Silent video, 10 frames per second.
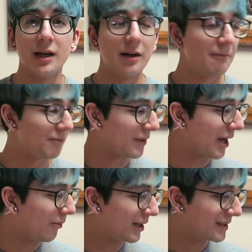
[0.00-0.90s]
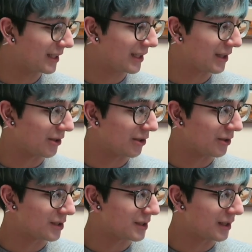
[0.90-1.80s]
I want to say that
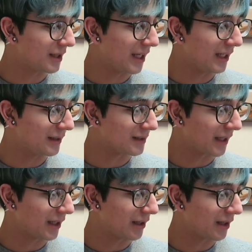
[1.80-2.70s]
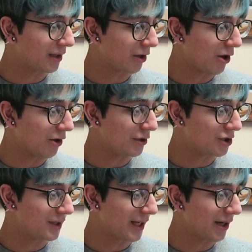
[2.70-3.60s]
there's things like the
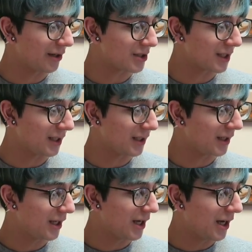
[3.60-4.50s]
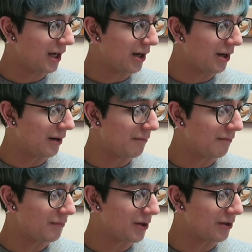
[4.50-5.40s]
collagen, keratin,
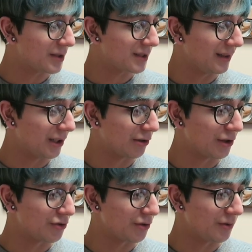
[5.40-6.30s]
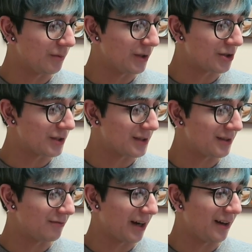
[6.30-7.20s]
there's licorice root, which is
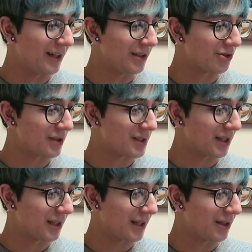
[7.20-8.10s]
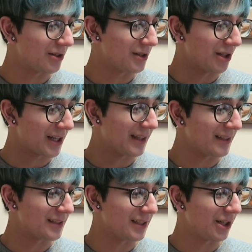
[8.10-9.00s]
very interesting. There's a lot of
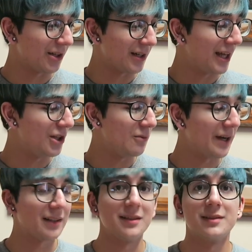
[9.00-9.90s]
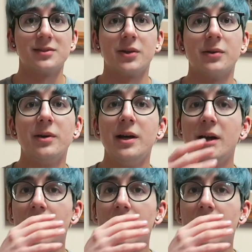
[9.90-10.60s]
things in here, and humectants, so